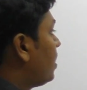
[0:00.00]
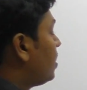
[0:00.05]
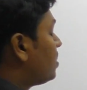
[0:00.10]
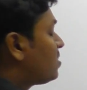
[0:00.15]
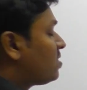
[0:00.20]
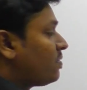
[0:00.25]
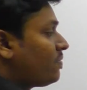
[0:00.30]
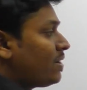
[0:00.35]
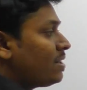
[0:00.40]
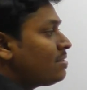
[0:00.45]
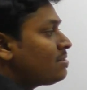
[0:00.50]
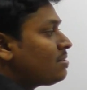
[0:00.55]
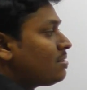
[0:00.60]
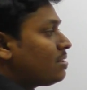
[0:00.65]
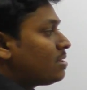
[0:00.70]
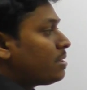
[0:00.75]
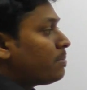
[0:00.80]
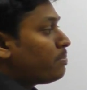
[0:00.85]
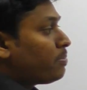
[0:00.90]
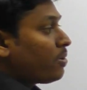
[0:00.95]
So friends,
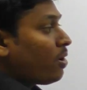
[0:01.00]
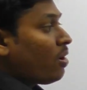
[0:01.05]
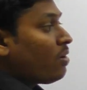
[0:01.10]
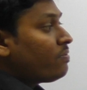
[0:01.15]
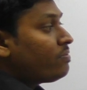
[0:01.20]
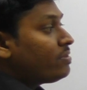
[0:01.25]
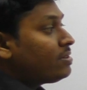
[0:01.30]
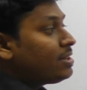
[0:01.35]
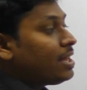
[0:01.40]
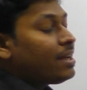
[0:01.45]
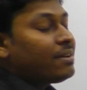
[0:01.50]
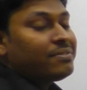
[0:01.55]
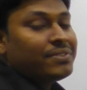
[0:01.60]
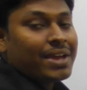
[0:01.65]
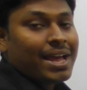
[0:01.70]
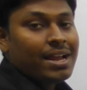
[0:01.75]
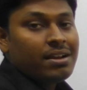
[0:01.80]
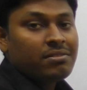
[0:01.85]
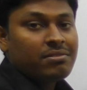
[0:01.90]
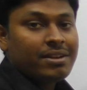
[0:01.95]
the profit they have
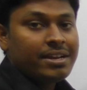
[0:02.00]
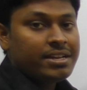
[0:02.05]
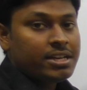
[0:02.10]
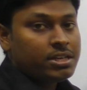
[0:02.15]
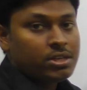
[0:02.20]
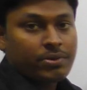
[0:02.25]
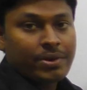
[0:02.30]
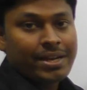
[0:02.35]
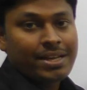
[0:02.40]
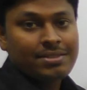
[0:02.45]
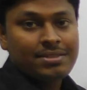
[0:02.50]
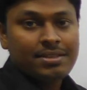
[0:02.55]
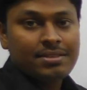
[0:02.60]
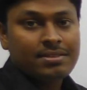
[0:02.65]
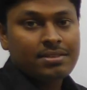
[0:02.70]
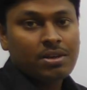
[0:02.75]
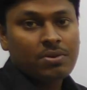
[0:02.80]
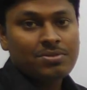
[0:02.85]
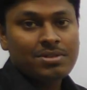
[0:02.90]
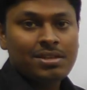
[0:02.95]
calculated
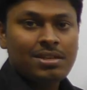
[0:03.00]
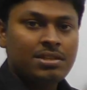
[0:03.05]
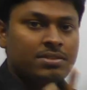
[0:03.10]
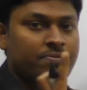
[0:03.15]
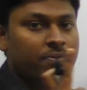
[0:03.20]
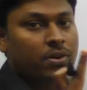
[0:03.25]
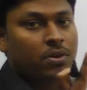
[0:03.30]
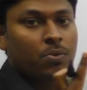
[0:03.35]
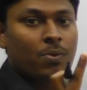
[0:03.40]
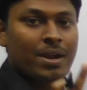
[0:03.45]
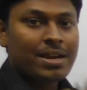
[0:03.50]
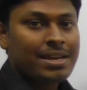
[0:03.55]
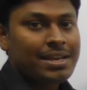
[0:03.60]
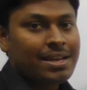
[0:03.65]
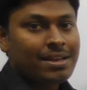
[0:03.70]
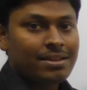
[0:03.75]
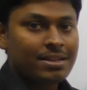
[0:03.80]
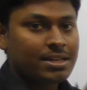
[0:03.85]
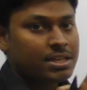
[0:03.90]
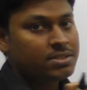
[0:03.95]
26,000 is for 1
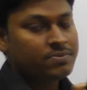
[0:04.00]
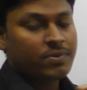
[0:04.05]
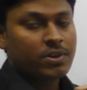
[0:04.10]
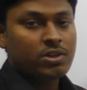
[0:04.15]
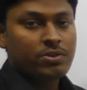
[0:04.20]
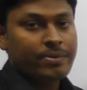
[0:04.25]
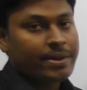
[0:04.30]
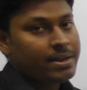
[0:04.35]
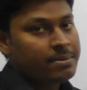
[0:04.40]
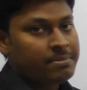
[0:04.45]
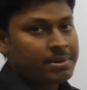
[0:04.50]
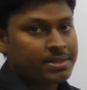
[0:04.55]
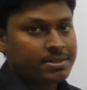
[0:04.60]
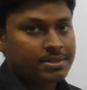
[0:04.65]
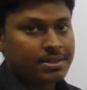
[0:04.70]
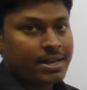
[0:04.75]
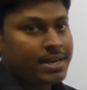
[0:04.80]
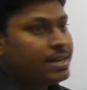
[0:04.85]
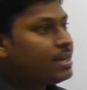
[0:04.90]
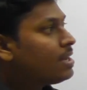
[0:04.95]
year, that is for 12
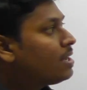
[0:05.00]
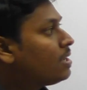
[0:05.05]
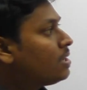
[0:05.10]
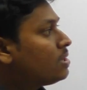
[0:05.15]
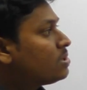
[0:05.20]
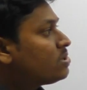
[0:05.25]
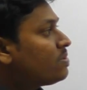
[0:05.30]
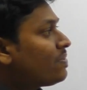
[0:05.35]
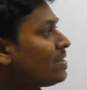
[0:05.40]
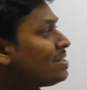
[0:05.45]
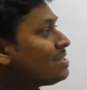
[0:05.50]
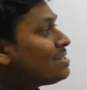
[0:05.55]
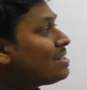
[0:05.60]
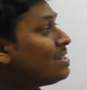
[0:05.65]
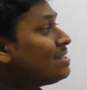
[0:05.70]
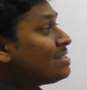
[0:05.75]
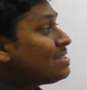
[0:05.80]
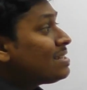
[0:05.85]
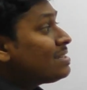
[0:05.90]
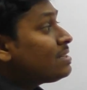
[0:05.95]
months, right? So friends,
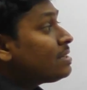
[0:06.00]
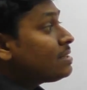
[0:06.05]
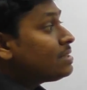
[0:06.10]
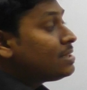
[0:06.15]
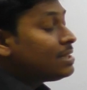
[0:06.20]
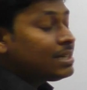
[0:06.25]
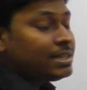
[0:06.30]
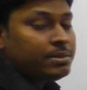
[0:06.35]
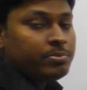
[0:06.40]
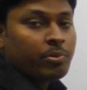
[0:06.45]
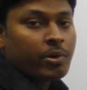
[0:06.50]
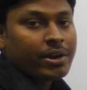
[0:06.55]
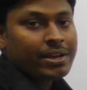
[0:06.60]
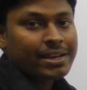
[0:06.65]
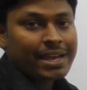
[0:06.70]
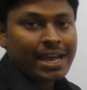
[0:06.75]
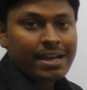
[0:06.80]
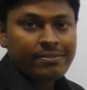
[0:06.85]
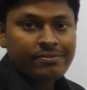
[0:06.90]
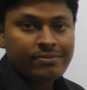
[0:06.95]
listen the third
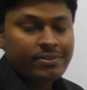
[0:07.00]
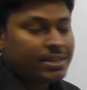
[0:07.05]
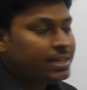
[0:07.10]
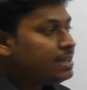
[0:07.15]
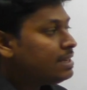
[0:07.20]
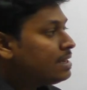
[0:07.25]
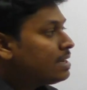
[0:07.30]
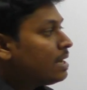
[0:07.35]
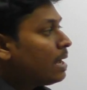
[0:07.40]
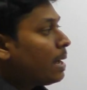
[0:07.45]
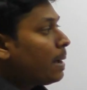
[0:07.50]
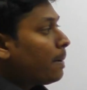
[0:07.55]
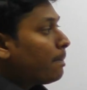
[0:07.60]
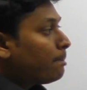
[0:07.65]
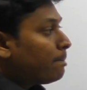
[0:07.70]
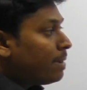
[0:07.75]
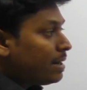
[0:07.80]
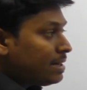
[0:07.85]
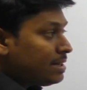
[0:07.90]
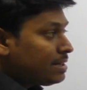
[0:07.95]
point carefully.
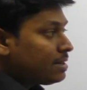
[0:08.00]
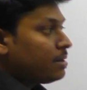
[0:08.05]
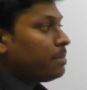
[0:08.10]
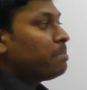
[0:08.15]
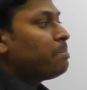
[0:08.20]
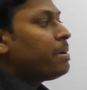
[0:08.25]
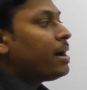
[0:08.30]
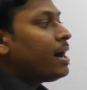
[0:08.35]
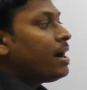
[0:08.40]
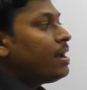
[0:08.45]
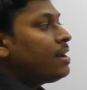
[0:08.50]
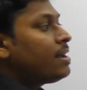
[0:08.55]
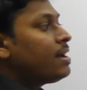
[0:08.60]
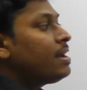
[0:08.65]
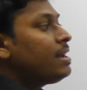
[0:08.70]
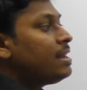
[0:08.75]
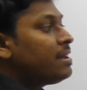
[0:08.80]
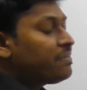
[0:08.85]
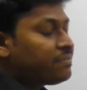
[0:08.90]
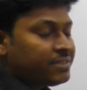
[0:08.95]
But
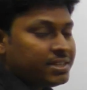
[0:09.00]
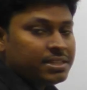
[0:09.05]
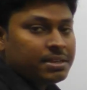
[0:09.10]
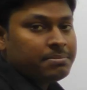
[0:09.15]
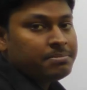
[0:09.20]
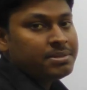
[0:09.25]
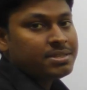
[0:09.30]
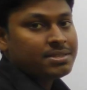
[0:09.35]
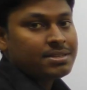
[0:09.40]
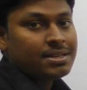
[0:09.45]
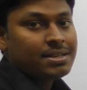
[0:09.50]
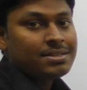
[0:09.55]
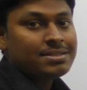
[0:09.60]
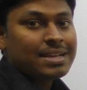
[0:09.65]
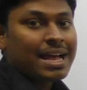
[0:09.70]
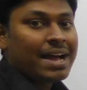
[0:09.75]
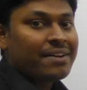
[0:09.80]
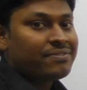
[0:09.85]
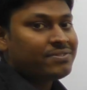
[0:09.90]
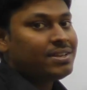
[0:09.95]
Bala left the
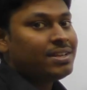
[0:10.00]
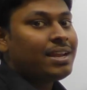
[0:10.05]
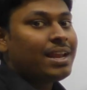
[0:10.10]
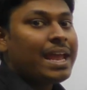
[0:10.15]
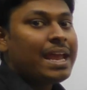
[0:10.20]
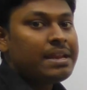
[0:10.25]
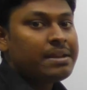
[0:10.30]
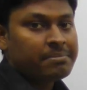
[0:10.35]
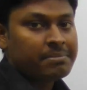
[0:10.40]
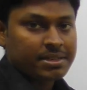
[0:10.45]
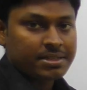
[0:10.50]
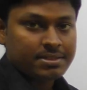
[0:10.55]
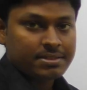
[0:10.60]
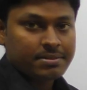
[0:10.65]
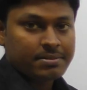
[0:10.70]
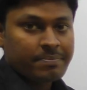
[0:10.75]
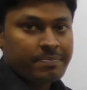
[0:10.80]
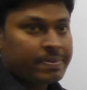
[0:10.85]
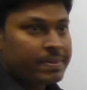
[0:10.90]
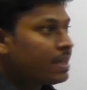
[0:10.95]
business after 8 months.